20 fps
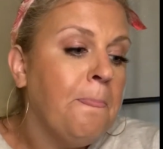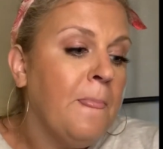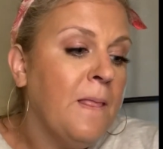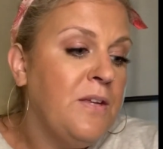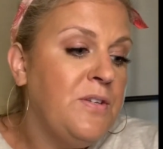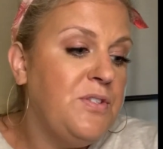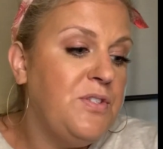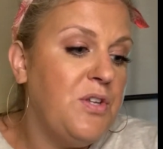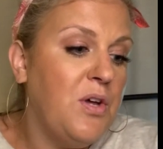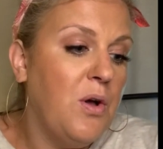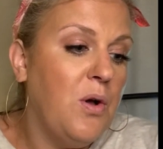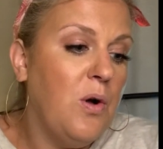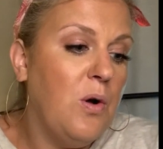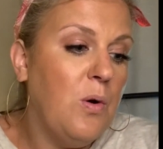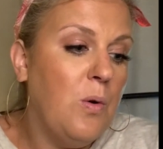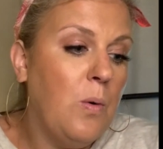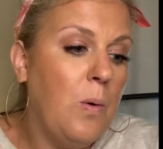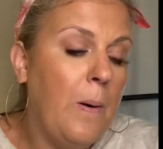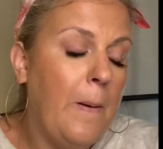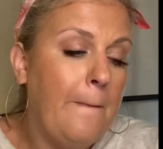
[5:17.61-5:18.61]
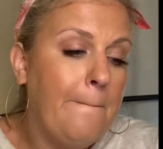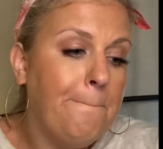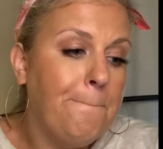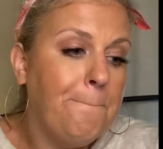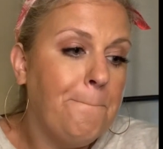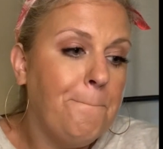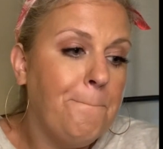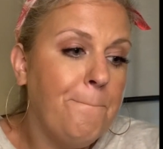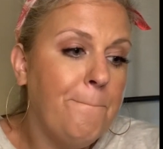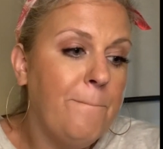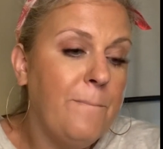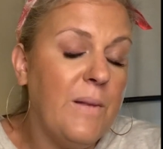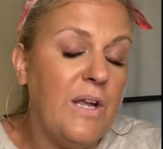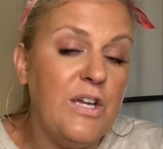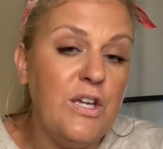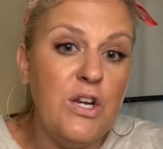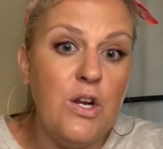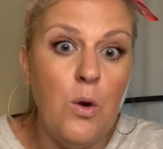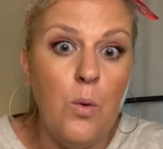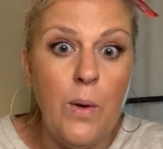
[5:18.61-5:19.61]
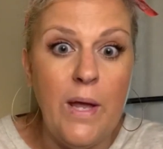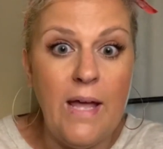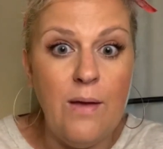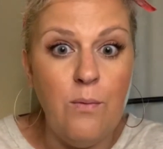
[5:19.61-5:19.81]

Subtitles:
So, we